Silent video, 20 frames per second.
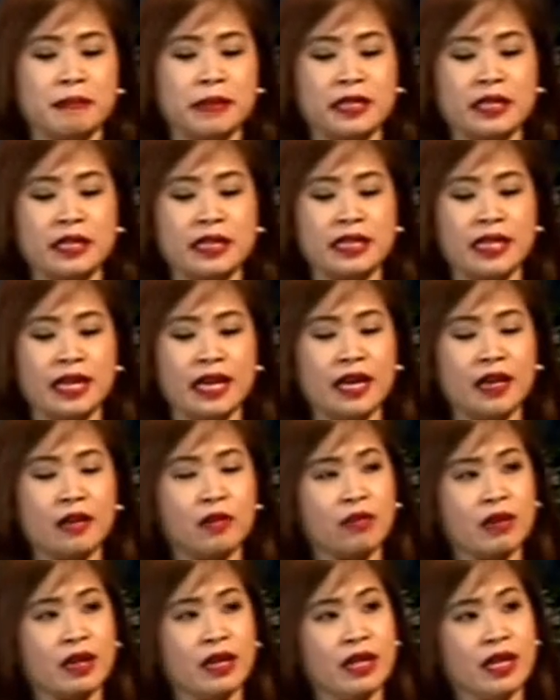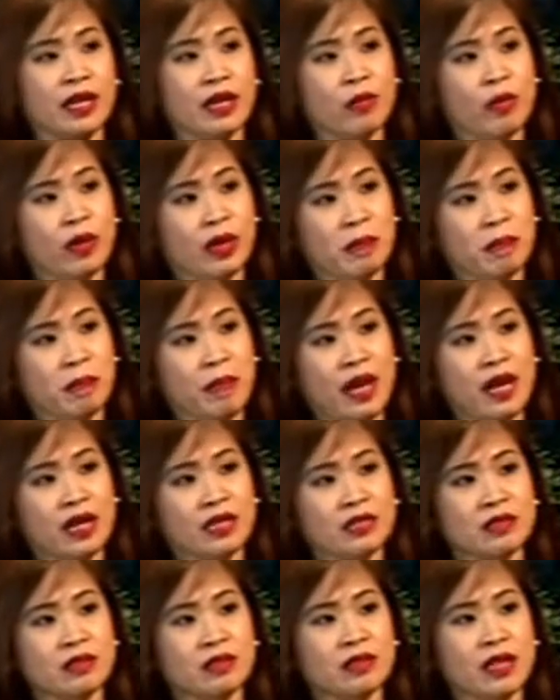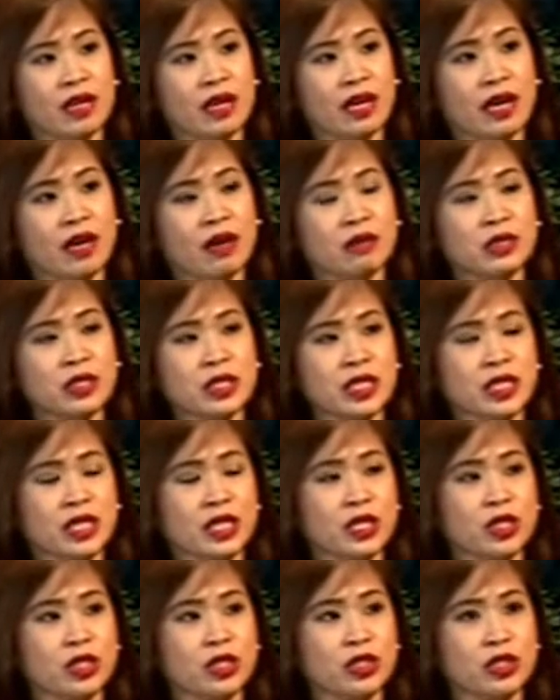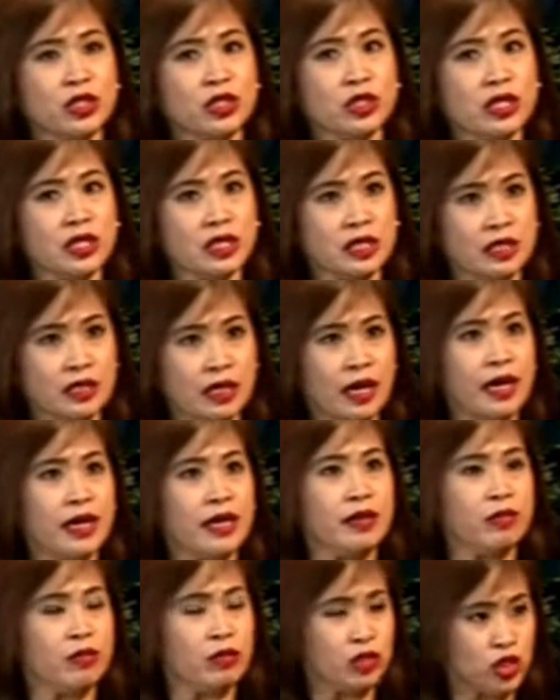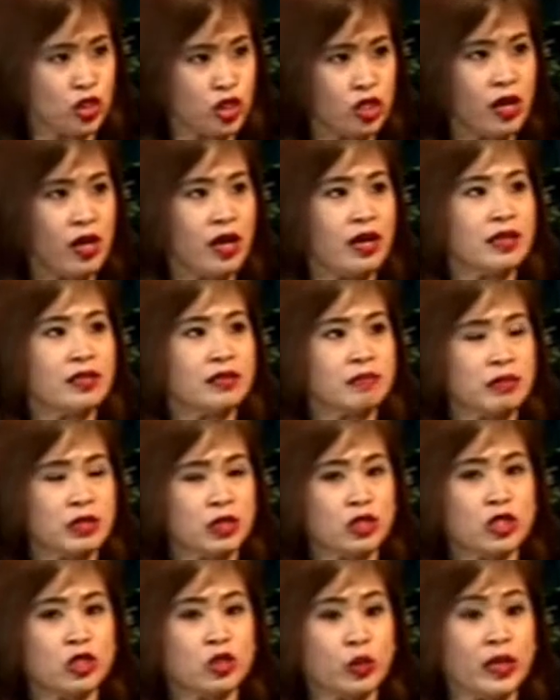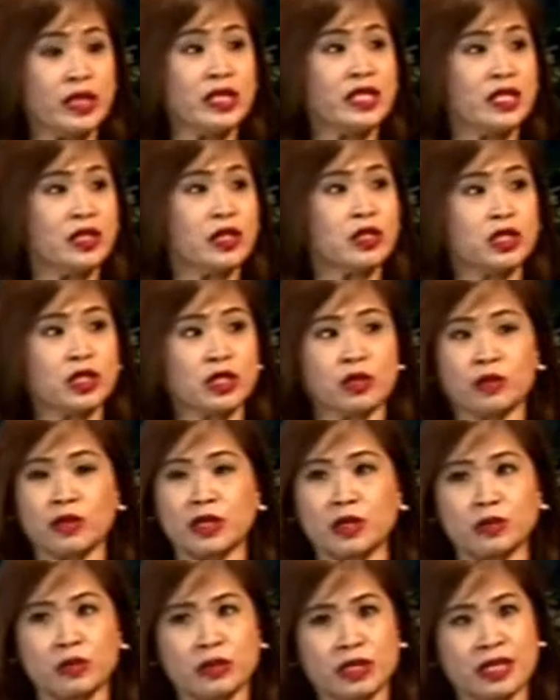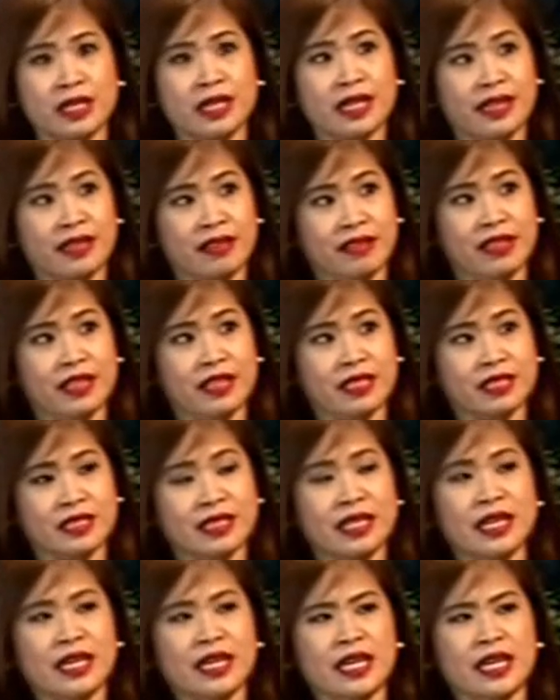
But then when I went back to the housing industry, I was shocked because 20 years ago, it wasn't like this.